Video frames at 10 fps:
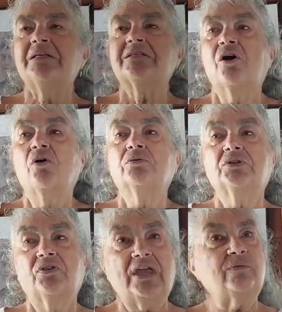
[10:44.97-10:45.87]
so
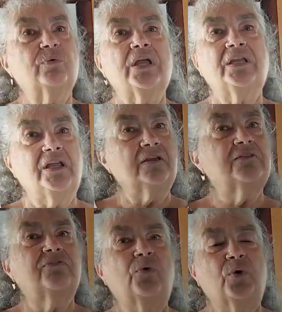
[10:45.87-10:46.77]
they ran it
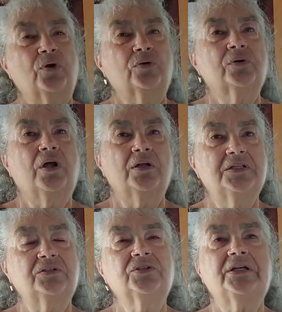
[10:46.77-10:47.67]

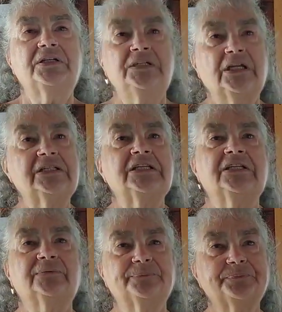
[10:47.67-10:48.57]
until
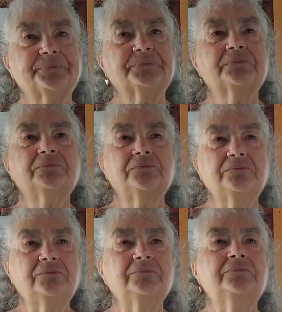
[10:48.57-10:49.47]

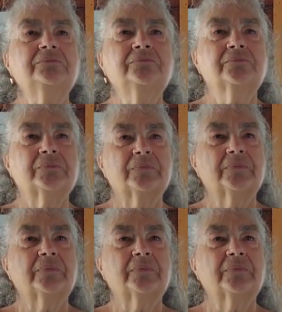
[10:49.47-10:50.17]
1919.